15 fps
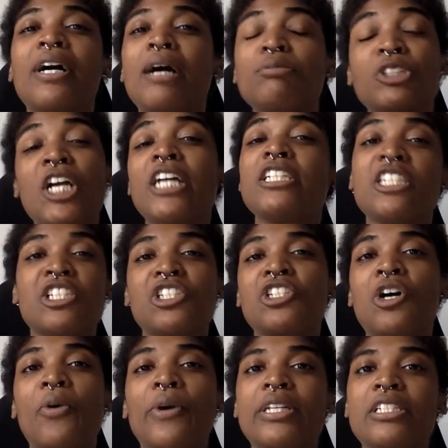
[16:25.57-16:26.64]
I'm trying to just
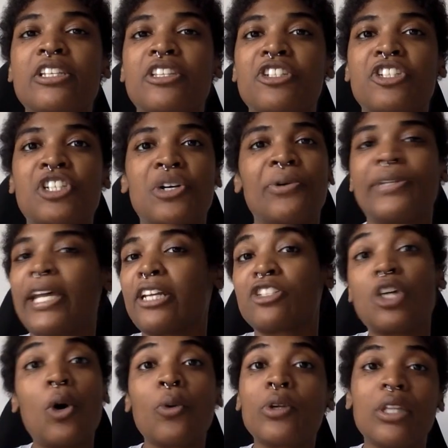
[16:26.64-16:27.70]
go into the show like
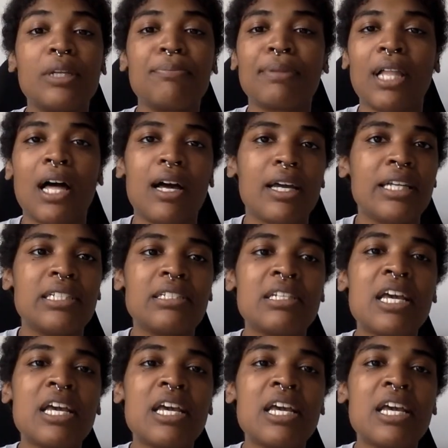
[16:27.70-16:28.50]
totally blind